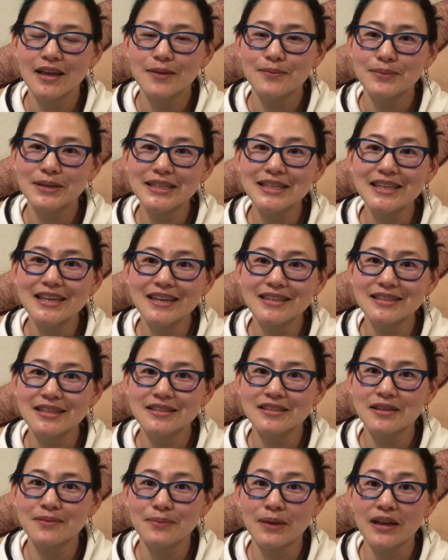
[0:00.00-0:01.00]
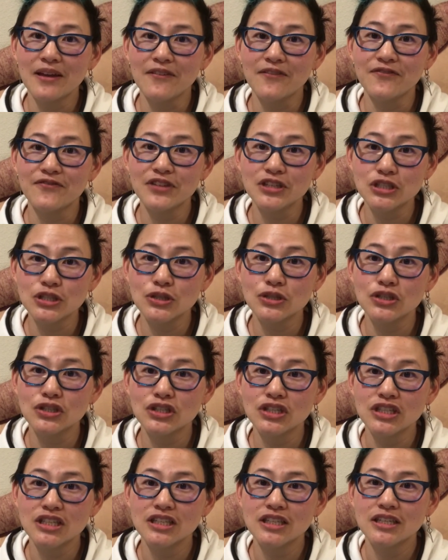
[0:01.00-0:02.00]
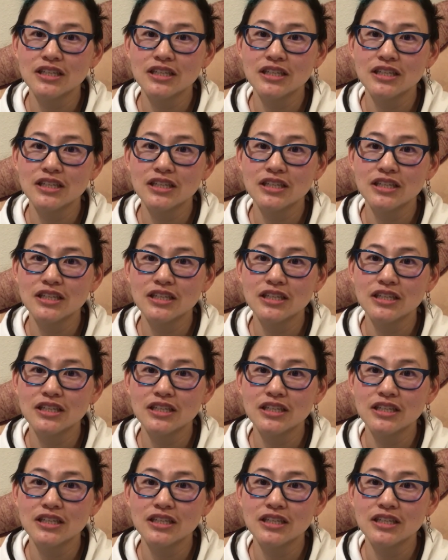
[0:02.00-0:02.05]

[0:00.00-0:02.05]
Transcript: BTS is in my official